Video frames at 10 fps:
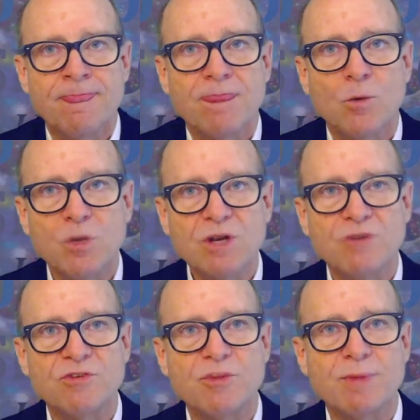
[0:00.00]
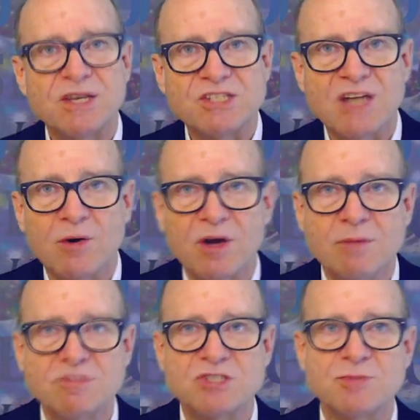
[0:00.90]
The window for the best
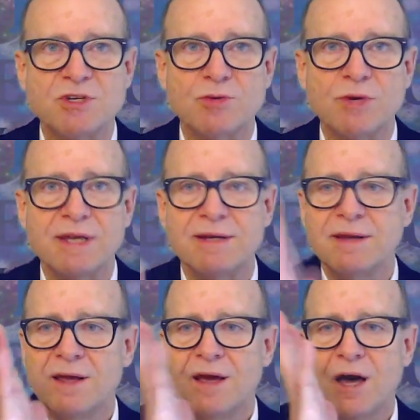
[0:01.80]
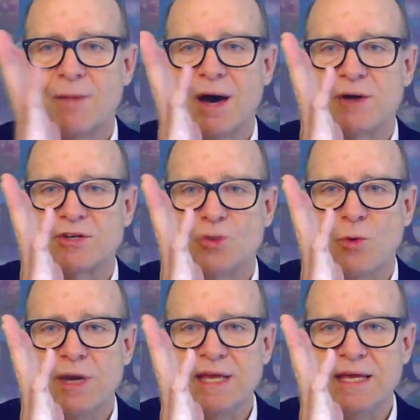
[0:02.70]
outcomes is between about
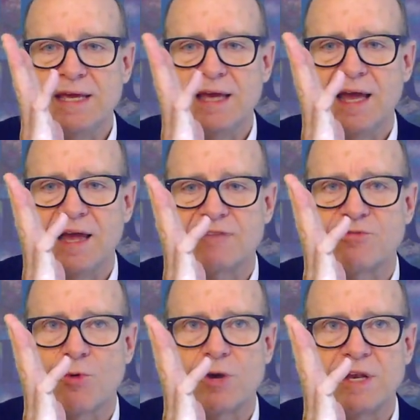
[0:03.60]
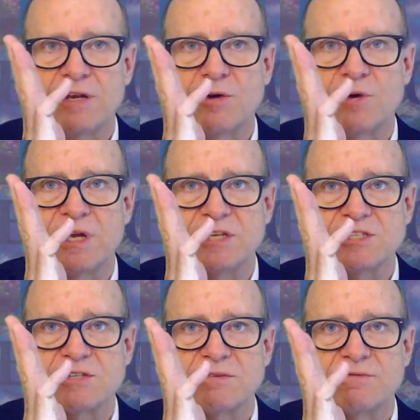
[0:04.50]
20 and 40
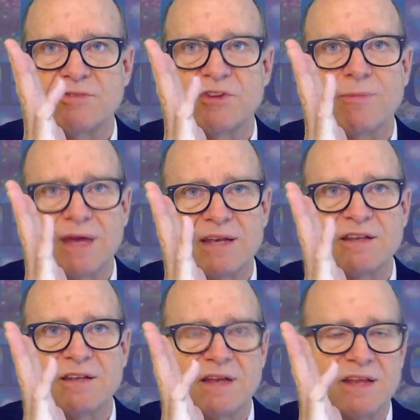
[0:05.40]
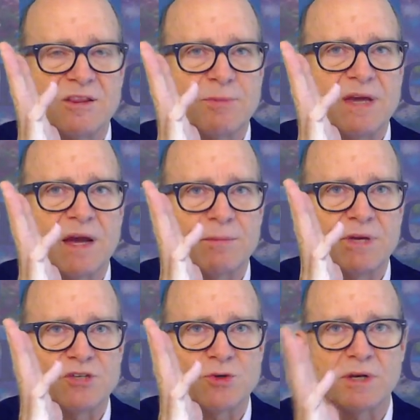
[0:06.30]
degrees for the bend in the
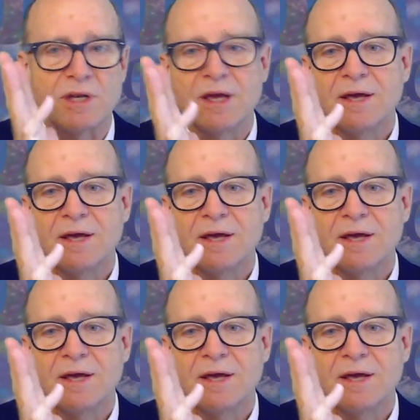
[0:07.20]
PIP joint.